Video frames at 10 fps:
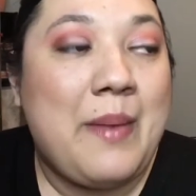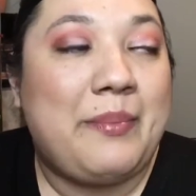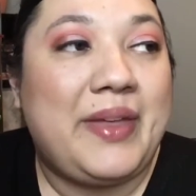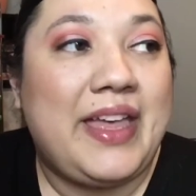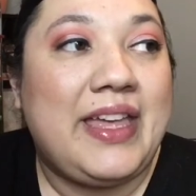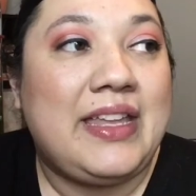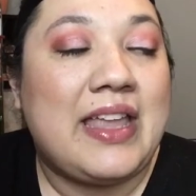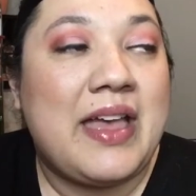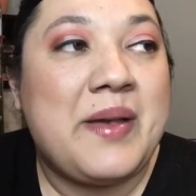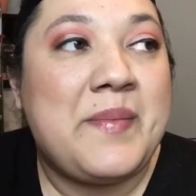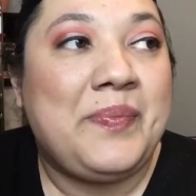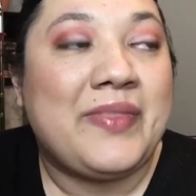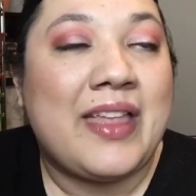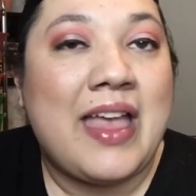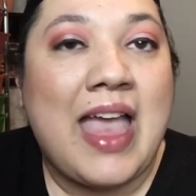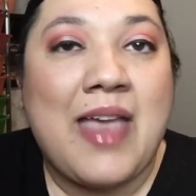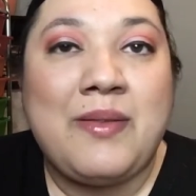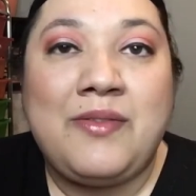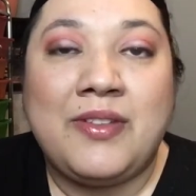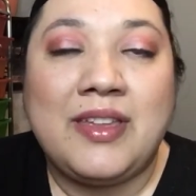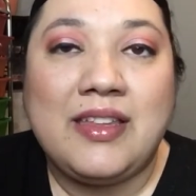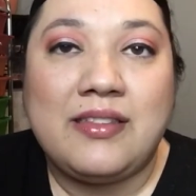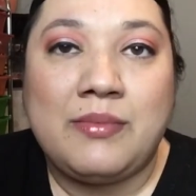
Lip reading: But I've been feeling a little